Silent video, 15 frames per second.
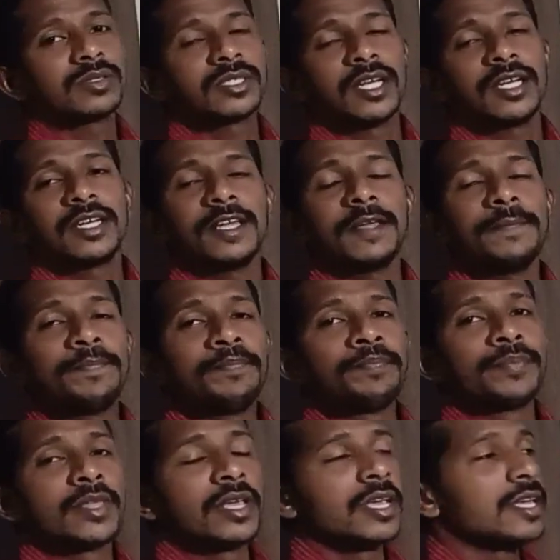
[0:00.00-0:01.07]
society,
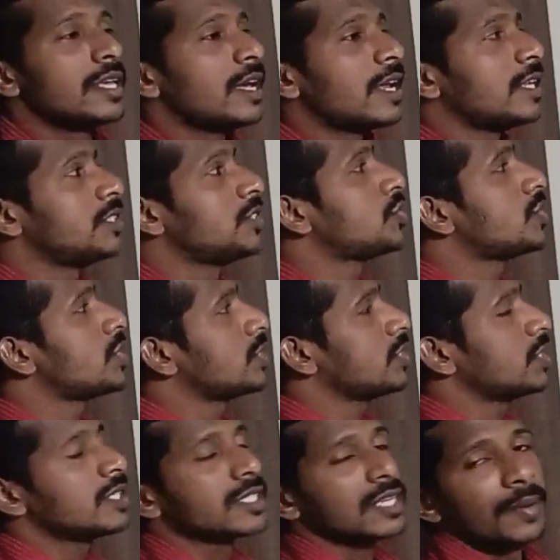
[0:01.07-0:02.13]
here
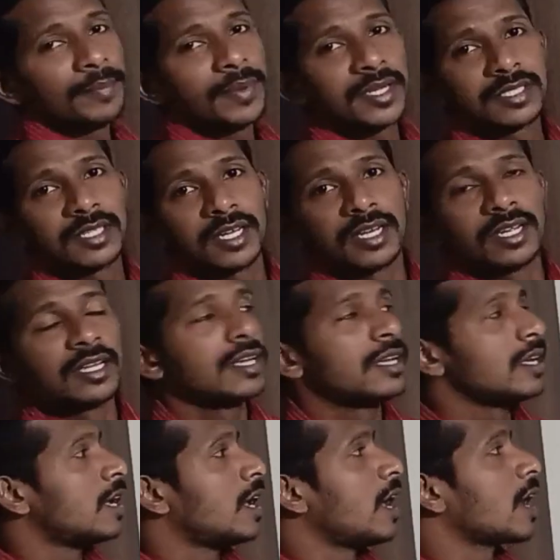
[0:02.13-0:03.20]
registration is compulsory.
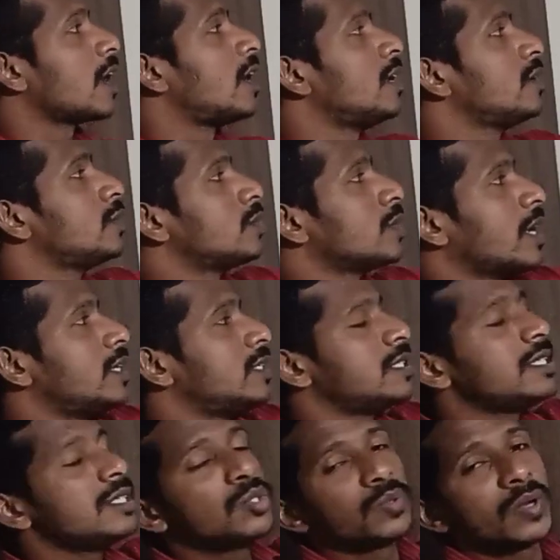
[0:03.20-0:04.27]
According to
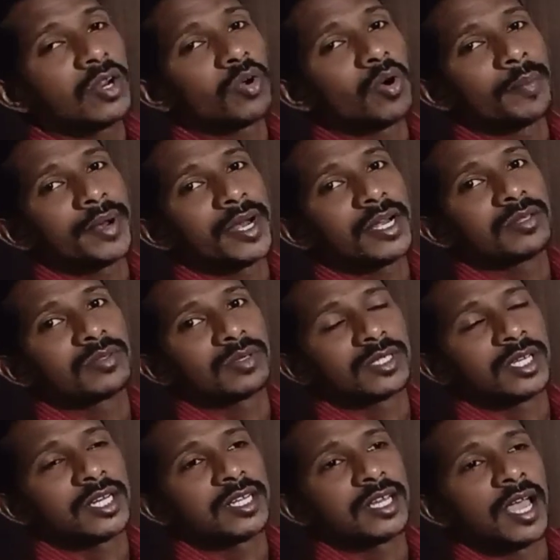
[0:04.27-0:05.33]
1912 Cooperative
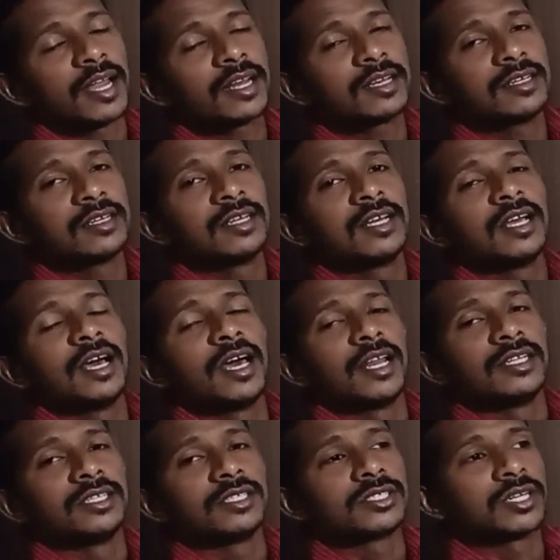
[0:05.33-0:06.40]
Society Act,
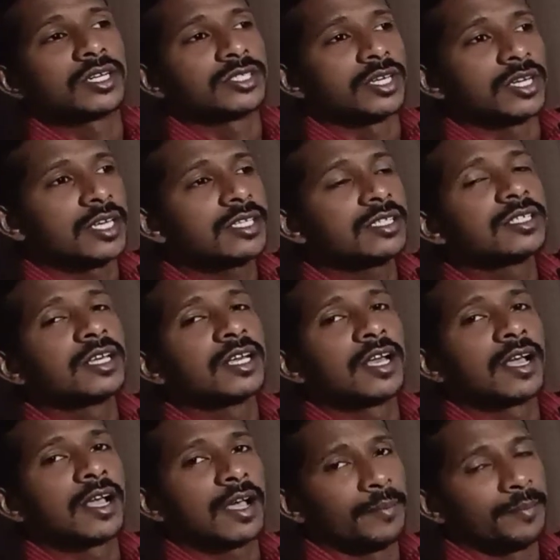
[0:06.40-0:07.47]
registration is
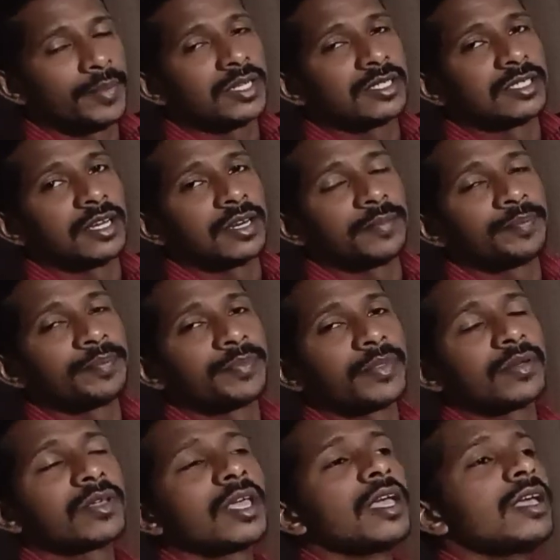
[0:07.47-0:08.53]
compulsory.
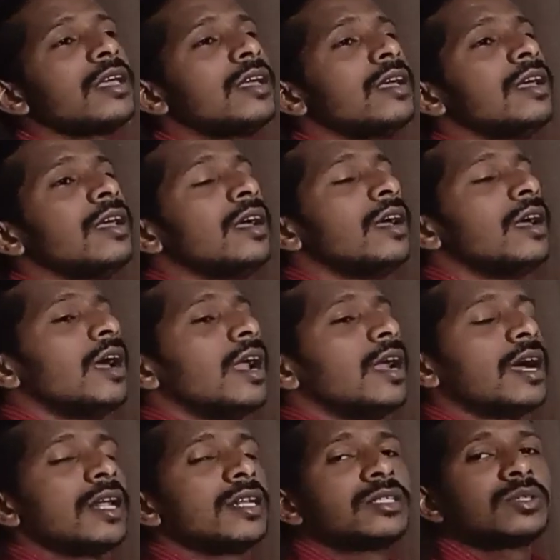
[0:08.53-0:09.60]
Okay,
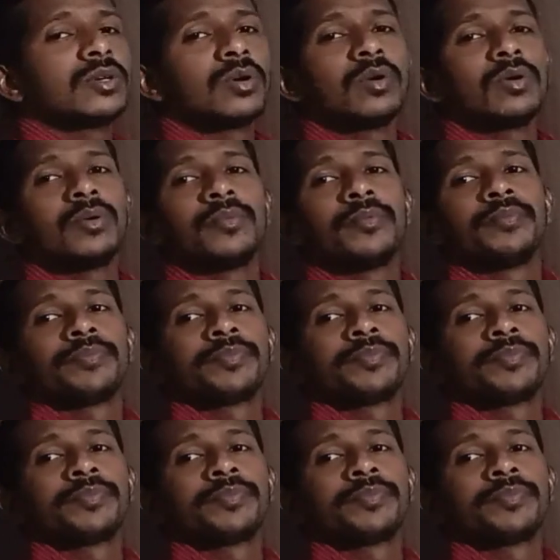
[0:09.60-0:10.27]
and also